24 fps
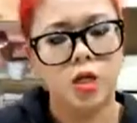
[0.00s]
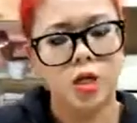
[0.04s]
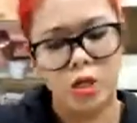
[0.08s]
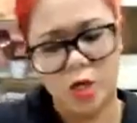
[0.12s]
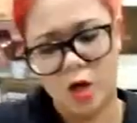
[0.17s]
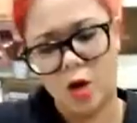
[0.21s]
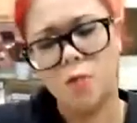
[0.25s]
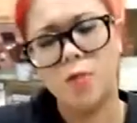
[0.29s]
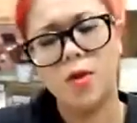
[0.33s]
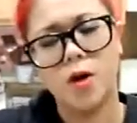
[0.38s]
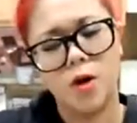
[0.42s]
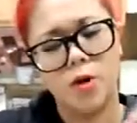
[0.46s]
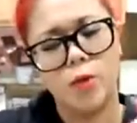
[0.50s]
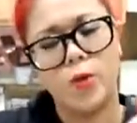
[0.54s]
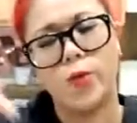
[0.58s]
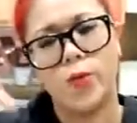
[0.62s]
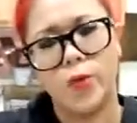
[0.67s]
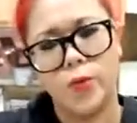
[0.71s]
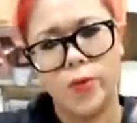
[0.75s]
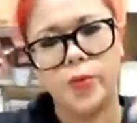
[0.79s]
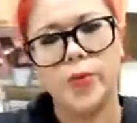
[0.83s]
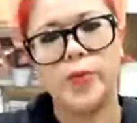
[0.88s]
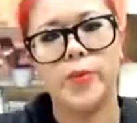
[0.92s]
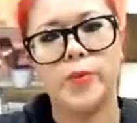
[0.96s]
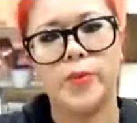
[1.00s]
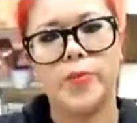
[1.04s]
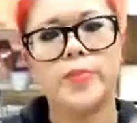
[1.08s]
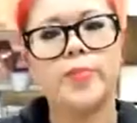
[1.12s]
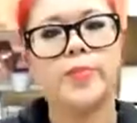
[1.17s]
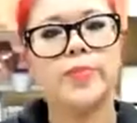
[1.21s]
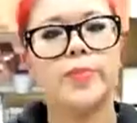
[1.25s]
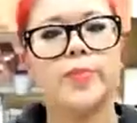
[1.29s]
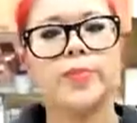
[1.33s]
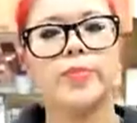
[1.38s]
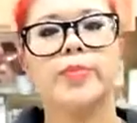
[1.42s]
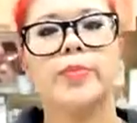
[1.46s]
Down below.
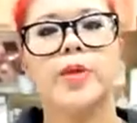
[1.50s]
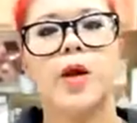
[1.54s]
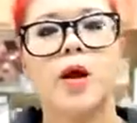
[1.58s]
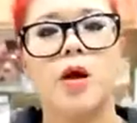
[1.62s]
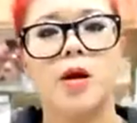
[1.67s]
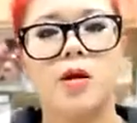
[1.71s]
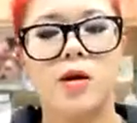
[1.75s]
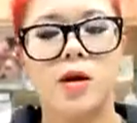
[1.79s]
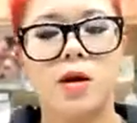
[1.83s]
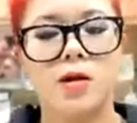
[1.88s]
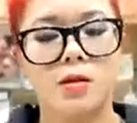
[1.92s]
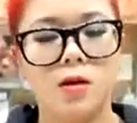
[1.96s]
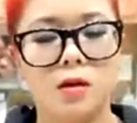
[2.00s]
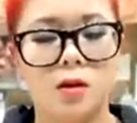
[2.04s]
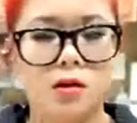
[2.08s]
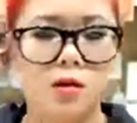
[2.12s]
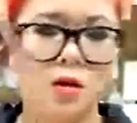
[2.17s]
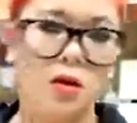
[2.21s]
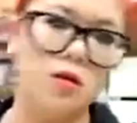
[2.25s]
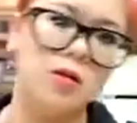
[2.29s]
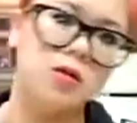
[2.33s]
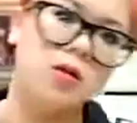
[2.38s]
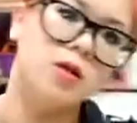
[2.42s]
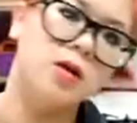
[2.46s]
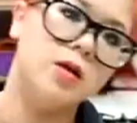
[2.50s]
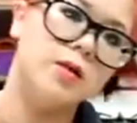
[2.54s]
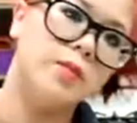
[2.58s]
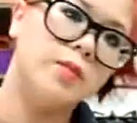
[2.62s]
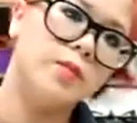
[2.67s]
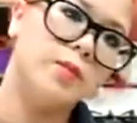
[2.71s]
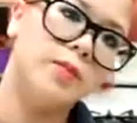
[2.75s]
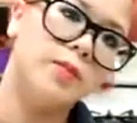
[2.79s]
All right. Anything else, honey?